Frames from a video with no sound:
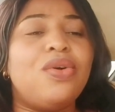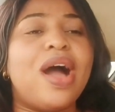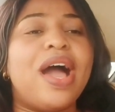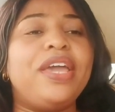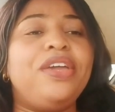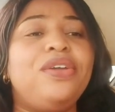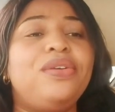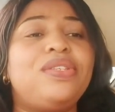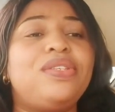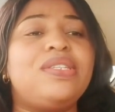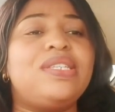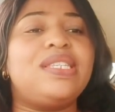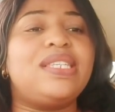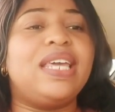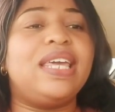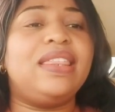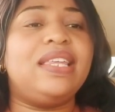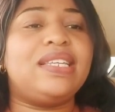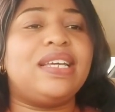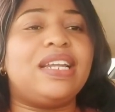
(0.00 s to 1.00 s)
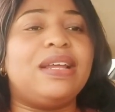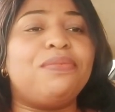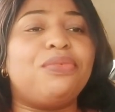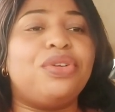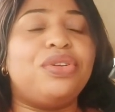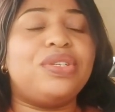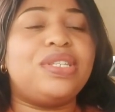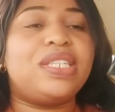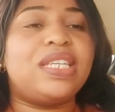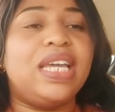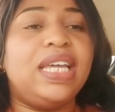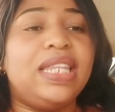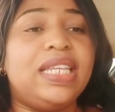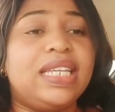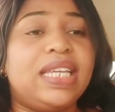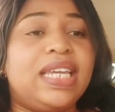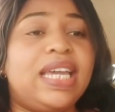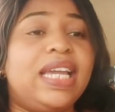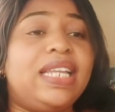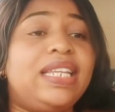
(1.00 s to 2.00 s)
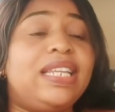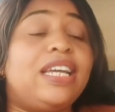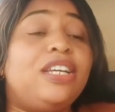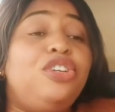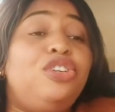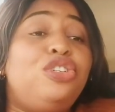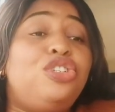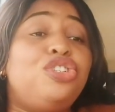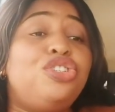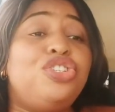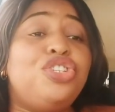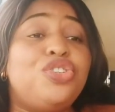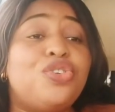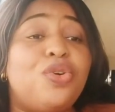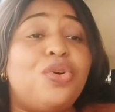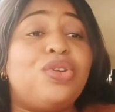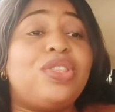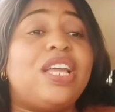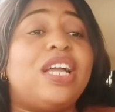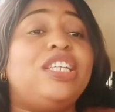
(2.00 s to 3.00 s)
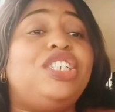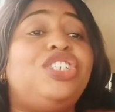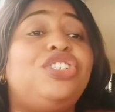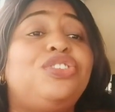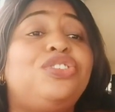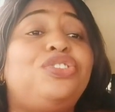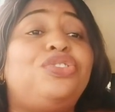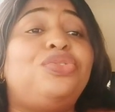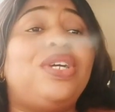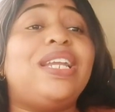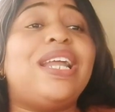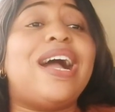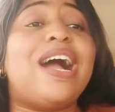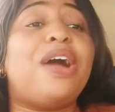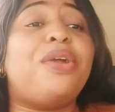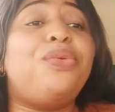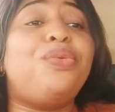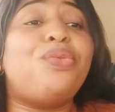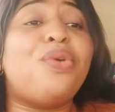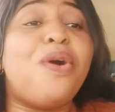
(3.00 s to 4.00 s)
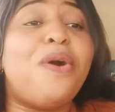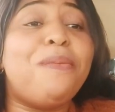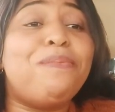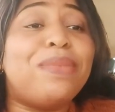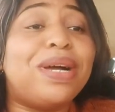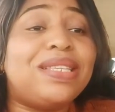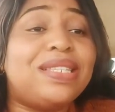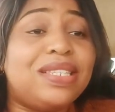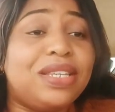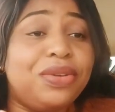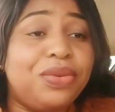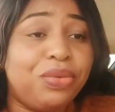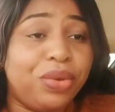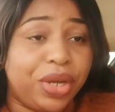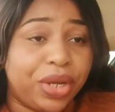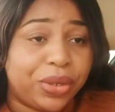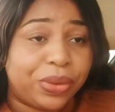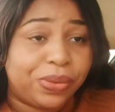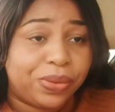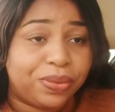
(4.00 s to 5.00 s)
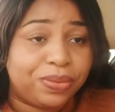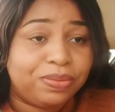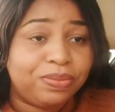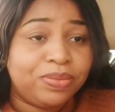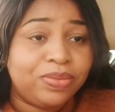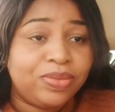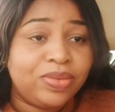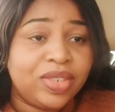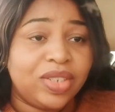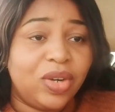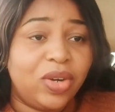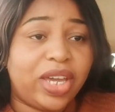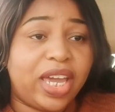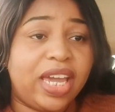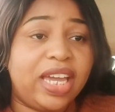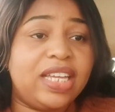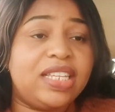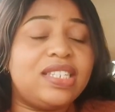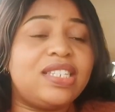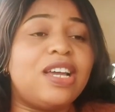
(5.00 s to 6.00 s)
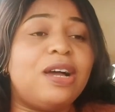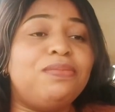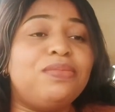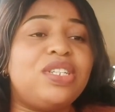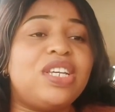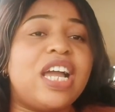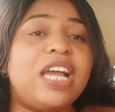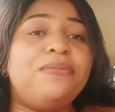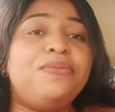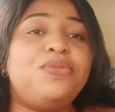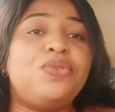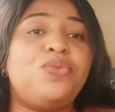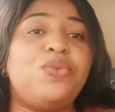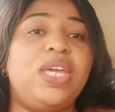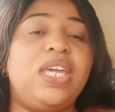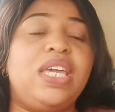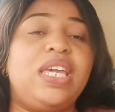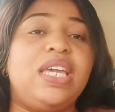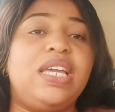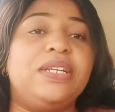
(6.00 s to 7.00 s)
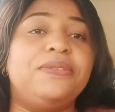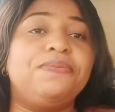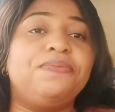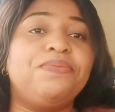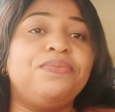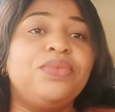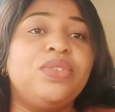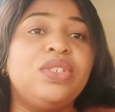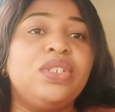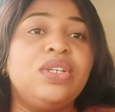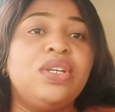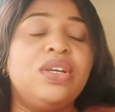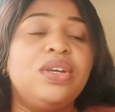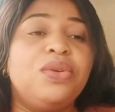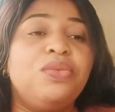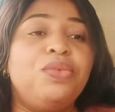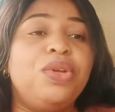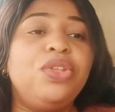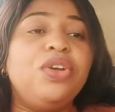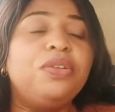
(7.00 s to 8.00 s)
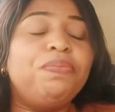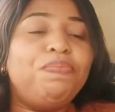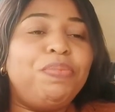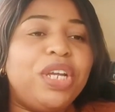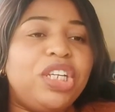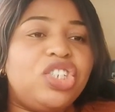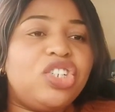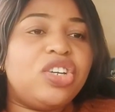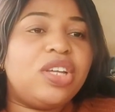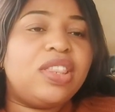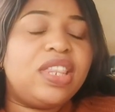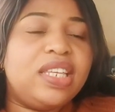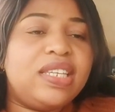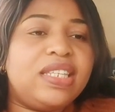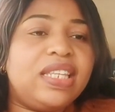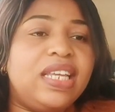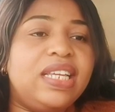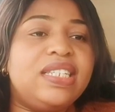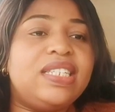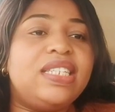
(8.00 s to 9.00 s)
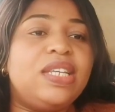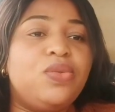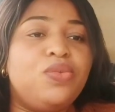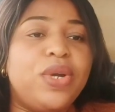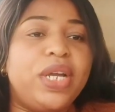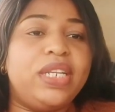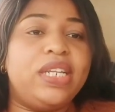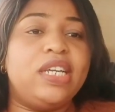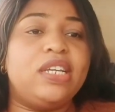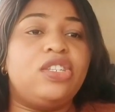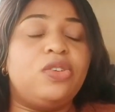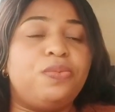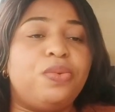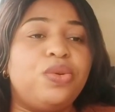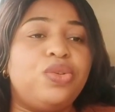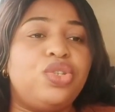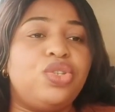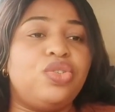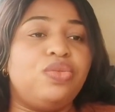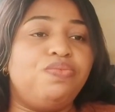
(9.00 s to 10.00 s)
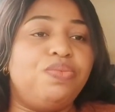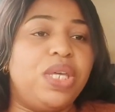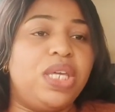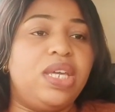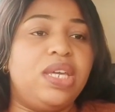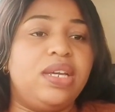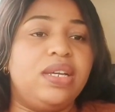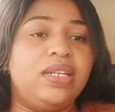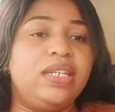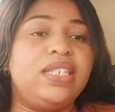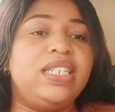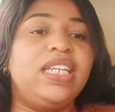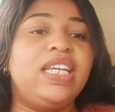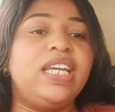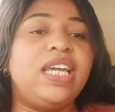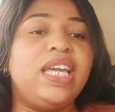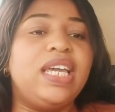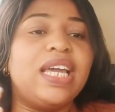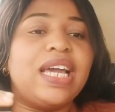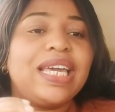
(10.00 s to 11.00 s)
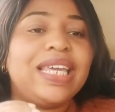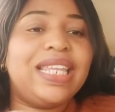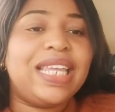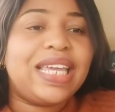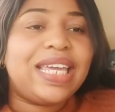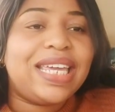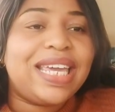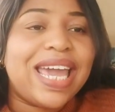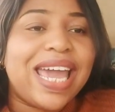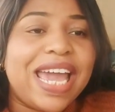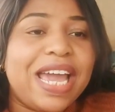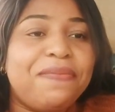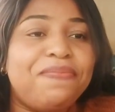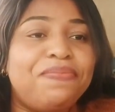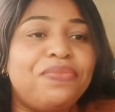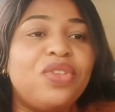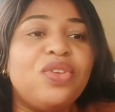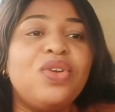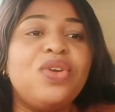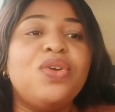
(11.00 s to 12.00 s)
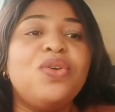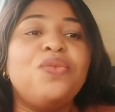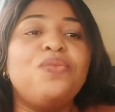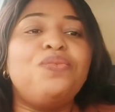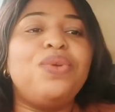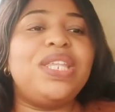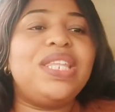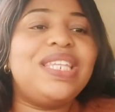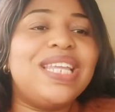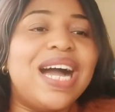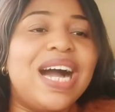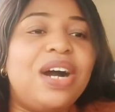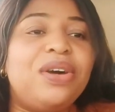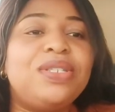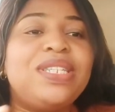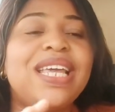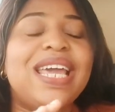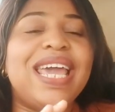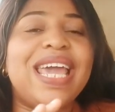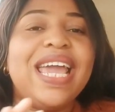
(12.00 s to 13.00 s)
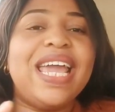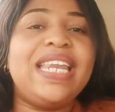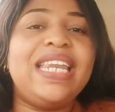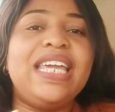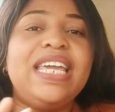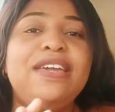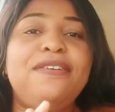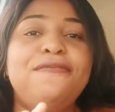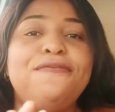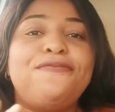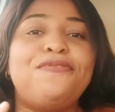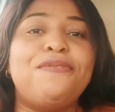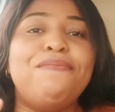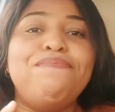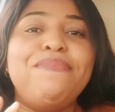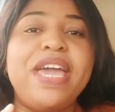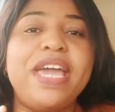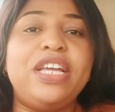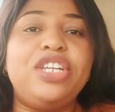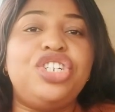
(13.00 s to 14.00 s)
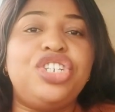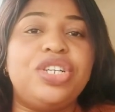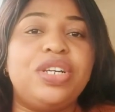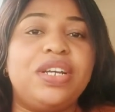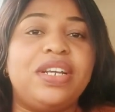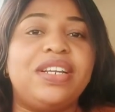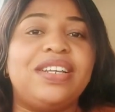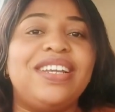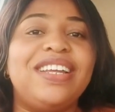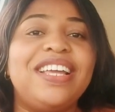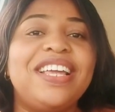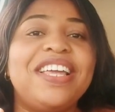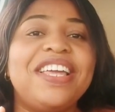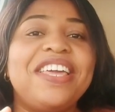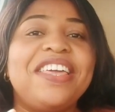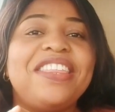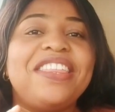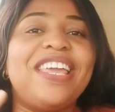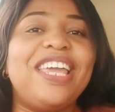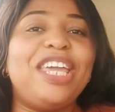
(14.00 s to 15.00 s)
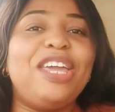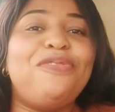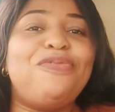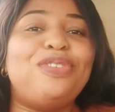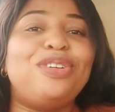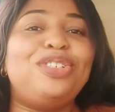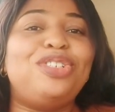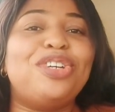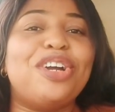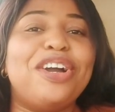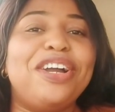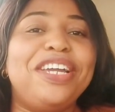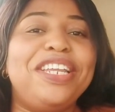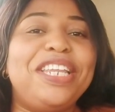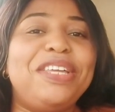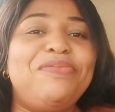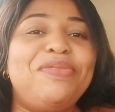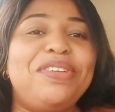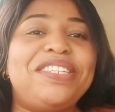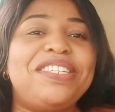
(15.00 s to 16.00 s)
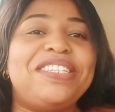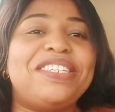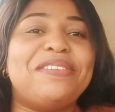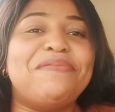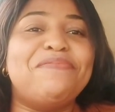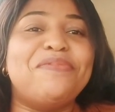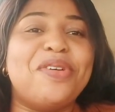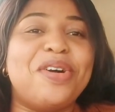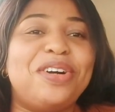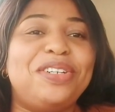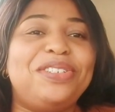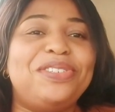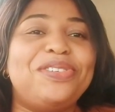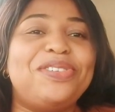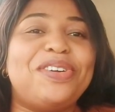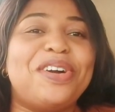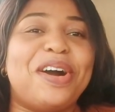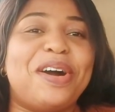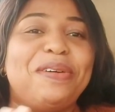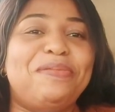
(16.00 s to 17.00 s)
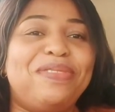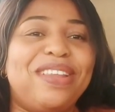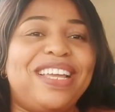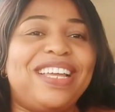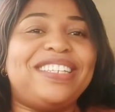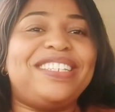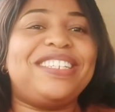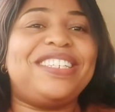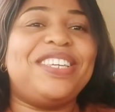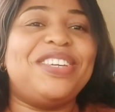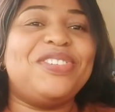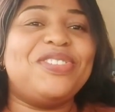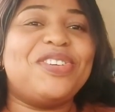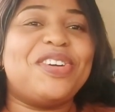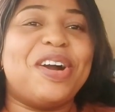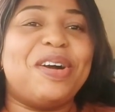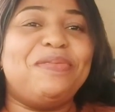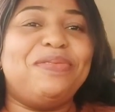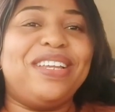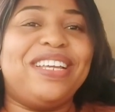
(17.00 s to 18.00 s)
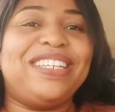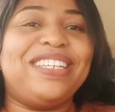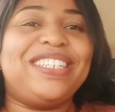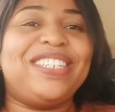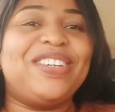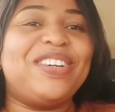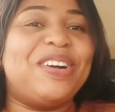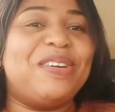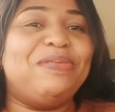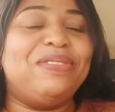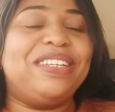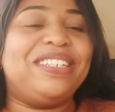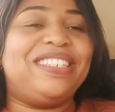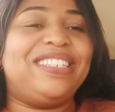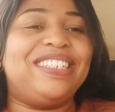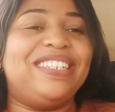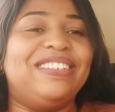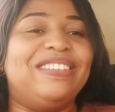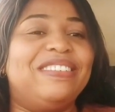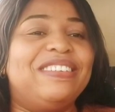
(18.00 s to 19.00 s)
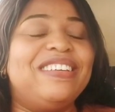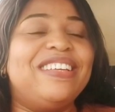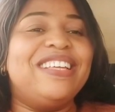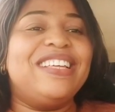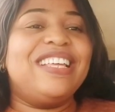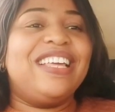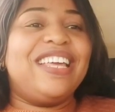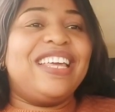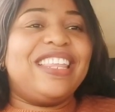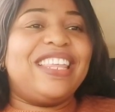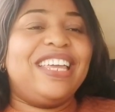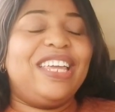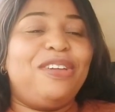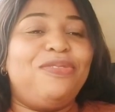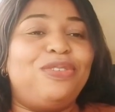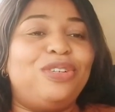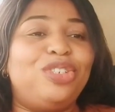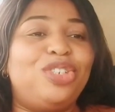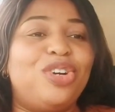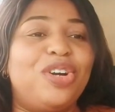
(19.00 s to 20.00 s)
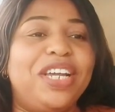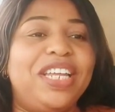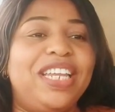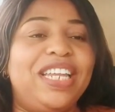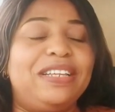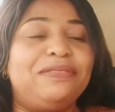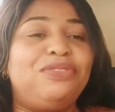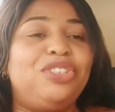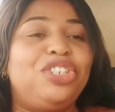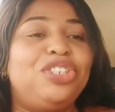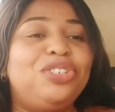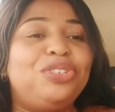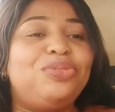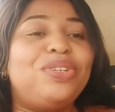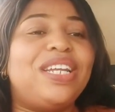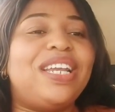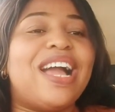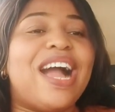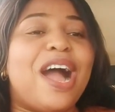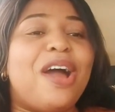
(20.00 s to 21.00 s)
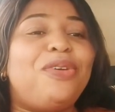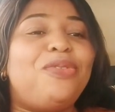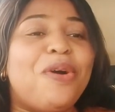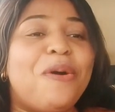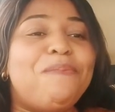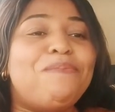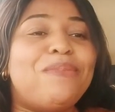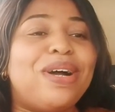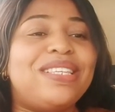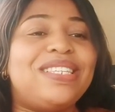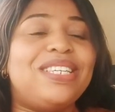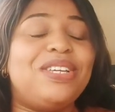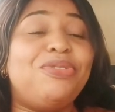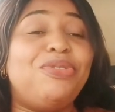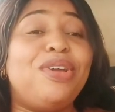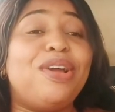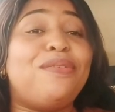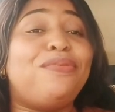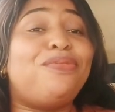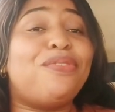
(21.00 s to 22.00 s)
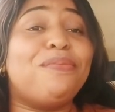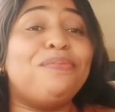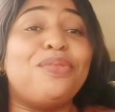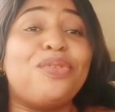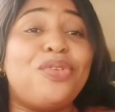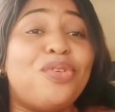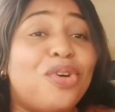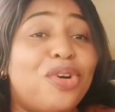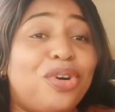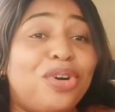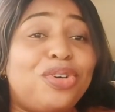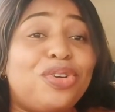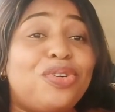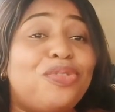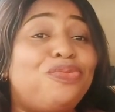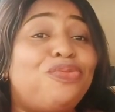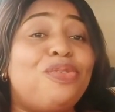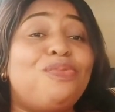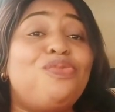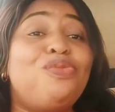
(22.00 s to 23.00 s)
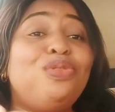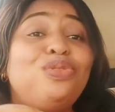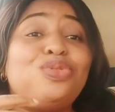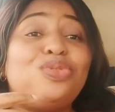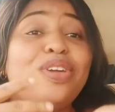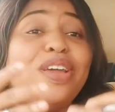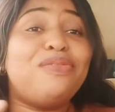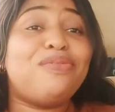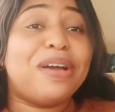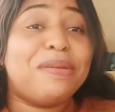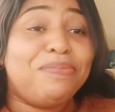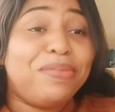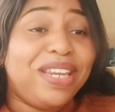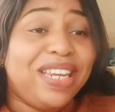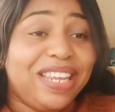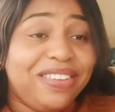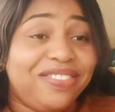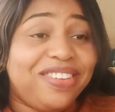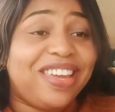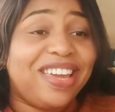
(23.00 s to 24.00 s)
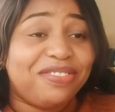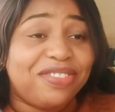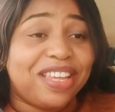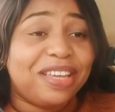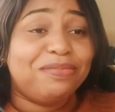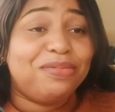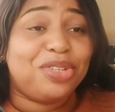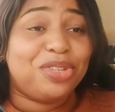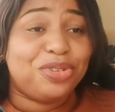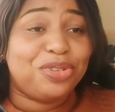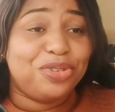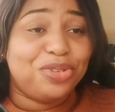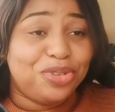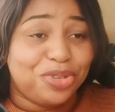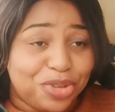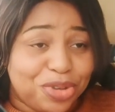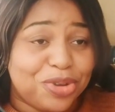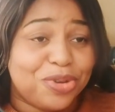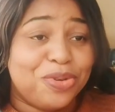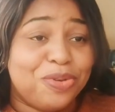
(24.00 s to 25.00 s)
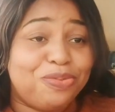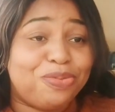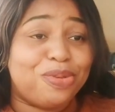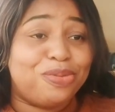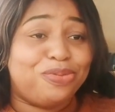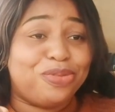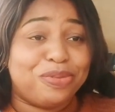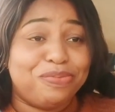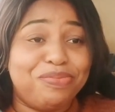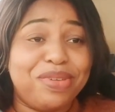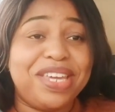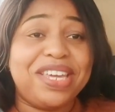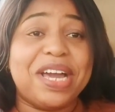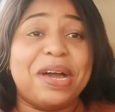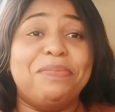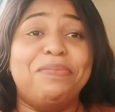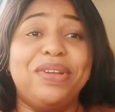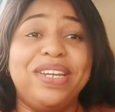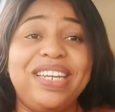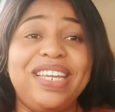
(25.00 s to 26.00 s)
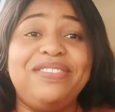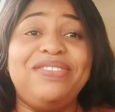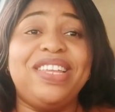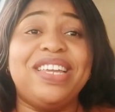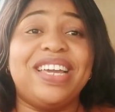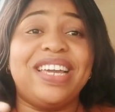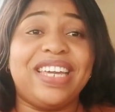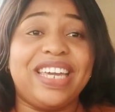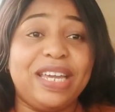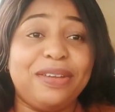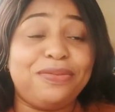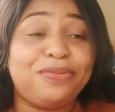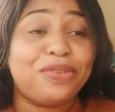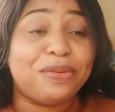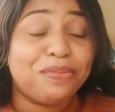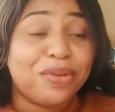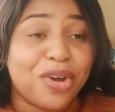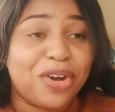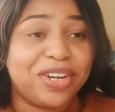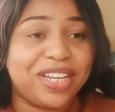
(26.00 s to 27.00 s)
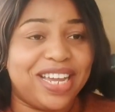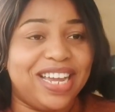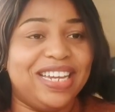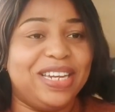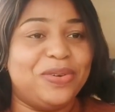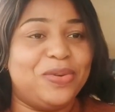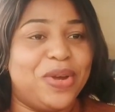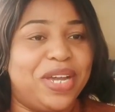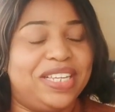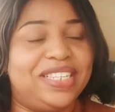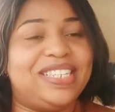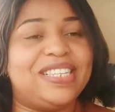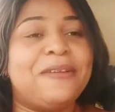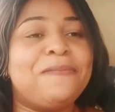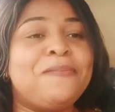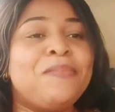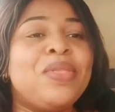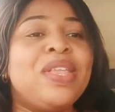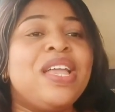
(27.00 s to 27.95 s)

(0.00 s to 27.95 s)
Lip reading: I used to say this, and I'm going to say it again, that you should know that children are raw material. Okay? Sometimes we don't picture these things the way they are supposed to be. They came without any information. Thank you for joining, Mrs. Amadu. God bless you. God bless you. God bless you. Thank you for joining. Children are raw material from God or from whosoever believe give them to you. For me, I believe they are gift from God anyways.